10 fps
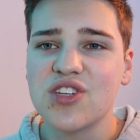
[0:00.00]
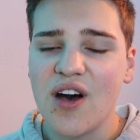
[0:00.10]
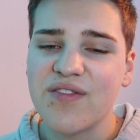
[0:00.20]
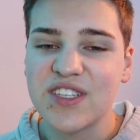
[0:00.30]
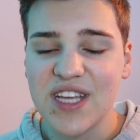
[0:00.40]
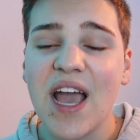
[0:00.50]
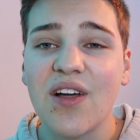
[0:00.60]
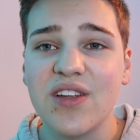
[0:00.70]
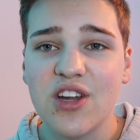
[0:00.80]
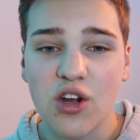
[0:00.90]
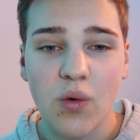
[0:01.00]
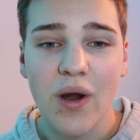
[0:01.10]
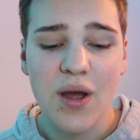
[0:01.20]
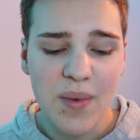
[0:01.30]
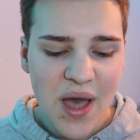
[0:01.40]
off the cycle in your
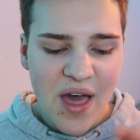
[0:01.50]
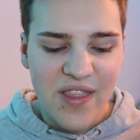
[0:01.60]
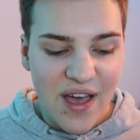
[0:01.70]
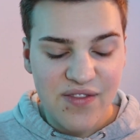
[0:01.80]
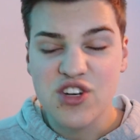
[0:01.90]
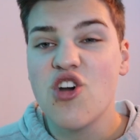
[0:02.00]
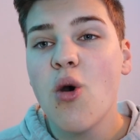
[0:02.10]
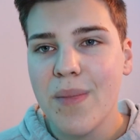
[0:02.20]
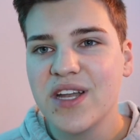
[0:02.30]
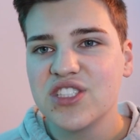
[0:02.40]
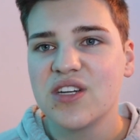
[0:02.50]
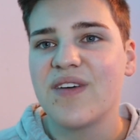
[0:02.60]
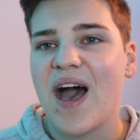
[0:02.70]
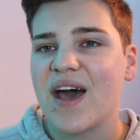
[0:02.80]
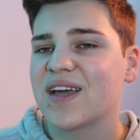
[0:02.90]
aquarium. They have no mention of
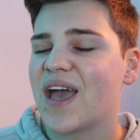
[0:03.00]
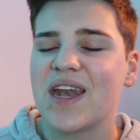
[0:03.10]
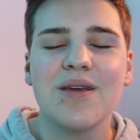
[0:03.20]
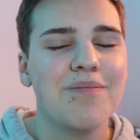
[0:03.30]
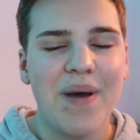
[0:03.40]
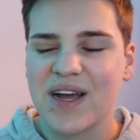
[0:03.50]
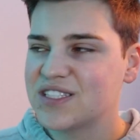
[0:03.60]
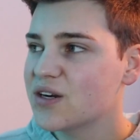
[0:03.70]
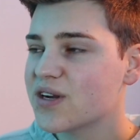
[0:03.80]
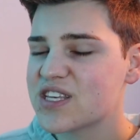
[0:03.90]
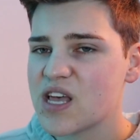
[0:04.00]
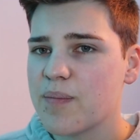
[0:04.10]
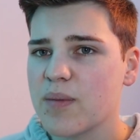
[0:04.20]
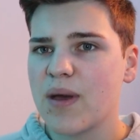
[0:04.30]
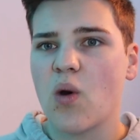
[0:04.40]
adding any bacteria
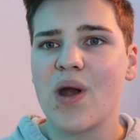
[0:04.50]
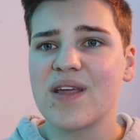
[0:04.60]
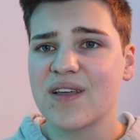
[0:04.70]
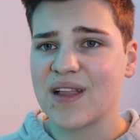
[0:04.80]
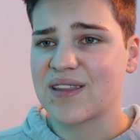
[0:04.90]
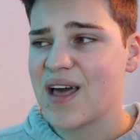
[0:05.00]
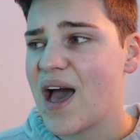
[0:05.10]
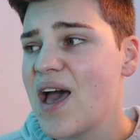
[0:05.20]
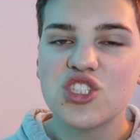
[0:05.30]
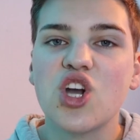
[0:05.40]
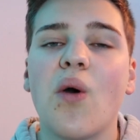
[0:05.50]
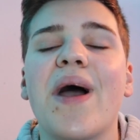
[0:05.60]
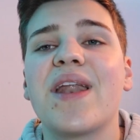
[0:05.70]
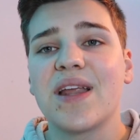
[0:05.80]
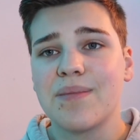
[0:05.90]
supplement or anything like that to go
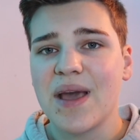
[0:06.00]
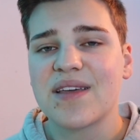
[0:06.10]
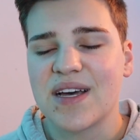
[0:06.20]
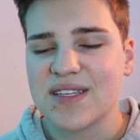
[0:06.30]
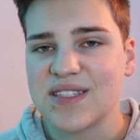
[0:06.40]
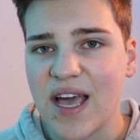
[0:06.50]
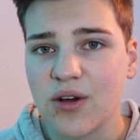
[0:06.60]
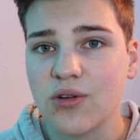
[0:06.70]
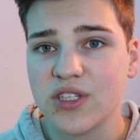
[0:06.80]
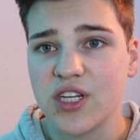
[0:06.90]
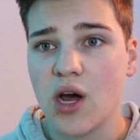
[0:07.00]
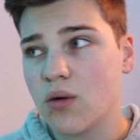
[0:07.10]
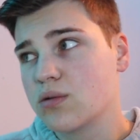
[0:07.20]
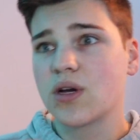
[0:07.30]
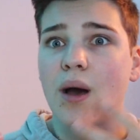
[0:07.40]
ahead and make that cycle, you
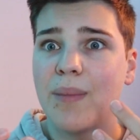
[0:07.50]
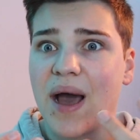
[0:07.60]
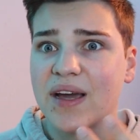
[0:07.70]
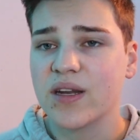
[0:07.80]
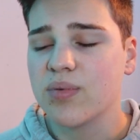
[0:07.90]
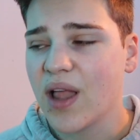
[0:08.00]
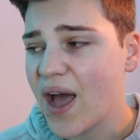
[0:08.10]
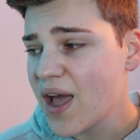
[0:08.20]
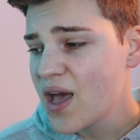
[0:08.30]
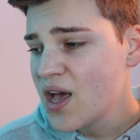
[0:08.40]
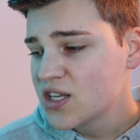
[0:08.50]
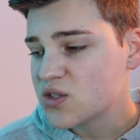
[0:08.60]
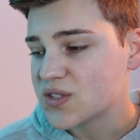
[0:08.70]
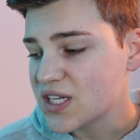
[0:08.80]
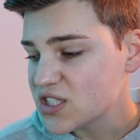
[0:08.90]
know, come back into play.
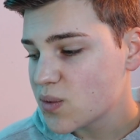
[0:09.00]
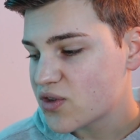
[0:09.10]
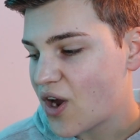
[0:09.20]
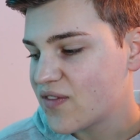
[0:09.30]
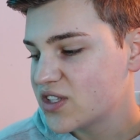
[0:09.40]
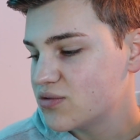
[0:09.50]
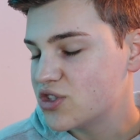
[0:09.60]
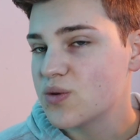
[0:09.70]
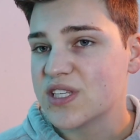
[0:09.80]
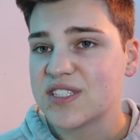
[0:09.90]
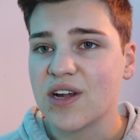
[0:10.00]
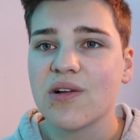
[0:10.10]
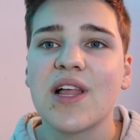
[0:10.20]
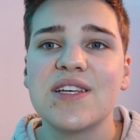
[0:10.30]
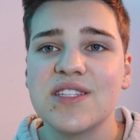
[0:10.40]
So essentially what they're having you do is
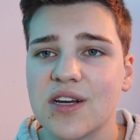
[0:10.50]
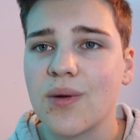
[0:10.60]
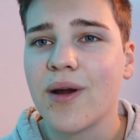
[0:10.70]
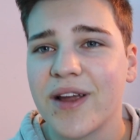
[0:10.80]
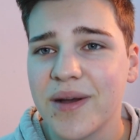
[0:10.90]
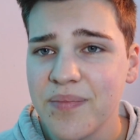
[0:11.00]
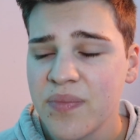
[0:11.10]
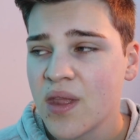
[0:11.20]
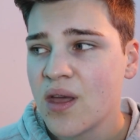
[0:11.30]
sterilize the aquarium,